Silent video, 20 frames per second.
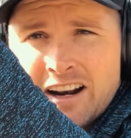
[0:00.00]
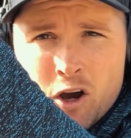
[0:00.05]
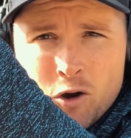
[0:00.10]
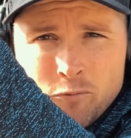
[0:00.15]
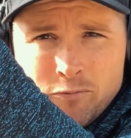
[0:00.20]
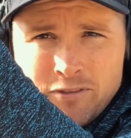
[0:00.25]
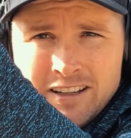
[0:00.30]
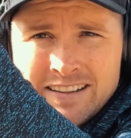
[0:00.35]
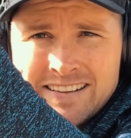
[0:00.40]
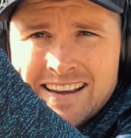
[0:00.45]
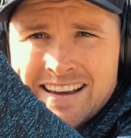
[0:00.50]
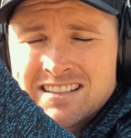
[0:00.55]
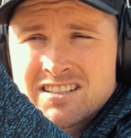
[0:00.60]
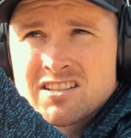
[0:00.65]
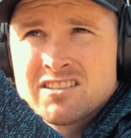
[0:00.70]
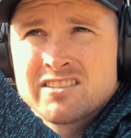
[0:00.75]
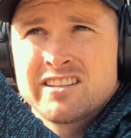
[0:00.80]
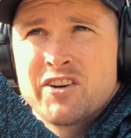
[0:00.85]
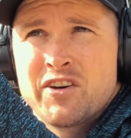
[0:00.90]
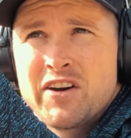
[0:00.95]
hopefully it gets
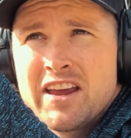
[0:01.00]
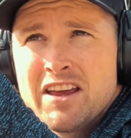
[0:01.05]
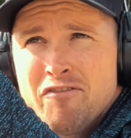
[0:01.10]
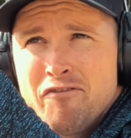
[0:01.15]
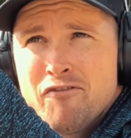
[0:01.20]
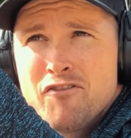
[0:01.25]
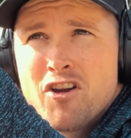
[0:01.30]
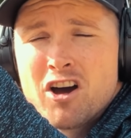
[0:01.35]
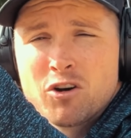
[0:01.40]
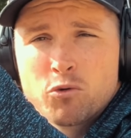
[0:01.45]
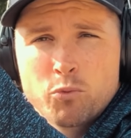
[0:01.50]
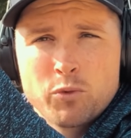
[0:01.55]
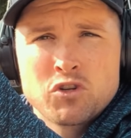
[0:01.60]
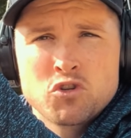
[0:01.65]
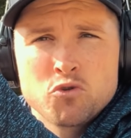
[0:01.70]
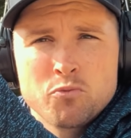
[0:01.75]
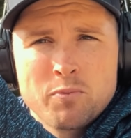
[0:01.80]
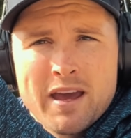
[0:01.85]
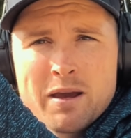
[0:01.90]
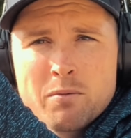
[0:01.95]
us there. If not, we
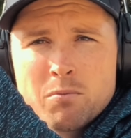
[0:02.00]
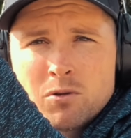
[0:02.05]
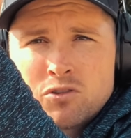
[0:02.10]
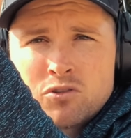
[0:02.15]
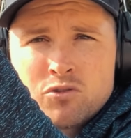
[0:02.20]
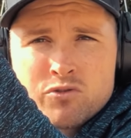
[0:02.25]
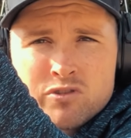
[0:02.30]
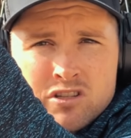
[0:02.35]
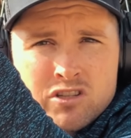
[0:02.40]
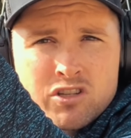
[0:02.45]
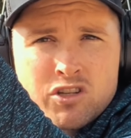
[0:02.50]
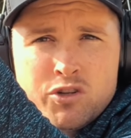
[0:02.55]
should be able to just